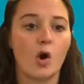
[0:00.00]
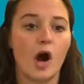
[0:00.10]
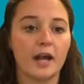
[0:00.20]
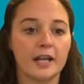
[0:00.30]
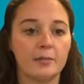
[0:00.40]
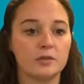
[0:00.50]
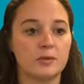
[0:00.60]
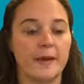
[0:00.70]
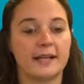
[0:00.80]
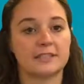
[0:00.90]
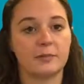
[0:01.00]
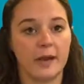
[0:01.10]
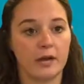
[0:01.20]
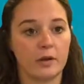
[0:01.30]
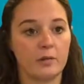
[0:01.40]
unable to pass the
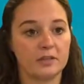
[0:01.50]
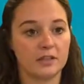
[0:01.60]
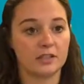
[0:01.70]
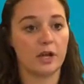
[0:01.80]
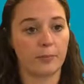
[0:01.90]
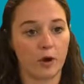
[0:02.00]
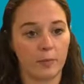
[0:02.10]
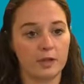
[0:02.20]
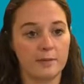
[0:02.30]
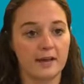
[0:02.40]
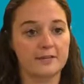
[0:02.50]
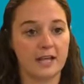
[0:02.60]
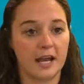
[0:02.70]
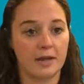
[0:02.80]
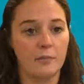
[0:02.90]
battery within an appropriate amount of
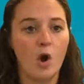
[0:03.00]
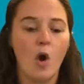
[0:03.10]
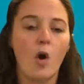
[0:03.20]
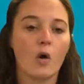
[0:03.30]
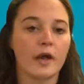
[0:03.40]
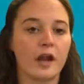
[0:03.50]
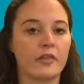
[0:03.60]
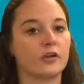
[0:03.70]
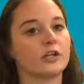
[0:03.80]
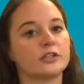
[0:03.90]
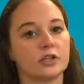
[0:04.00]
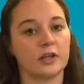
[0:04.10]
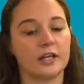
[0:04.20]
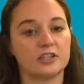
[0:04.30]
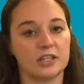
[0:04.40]
time, or had other
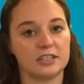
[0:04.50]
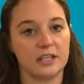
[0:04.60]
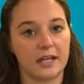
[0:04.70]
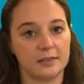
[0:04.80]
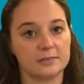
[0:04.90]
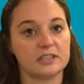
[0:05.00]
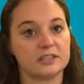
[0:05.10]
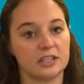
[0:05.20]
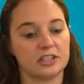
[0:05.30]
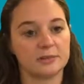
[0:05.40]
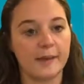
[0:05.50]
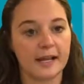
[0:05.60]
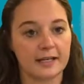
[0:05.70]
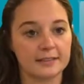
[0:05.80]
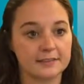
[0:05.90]
concerning ingested items such as
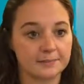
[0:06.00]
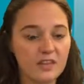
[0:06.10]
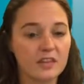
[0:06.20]
magnets.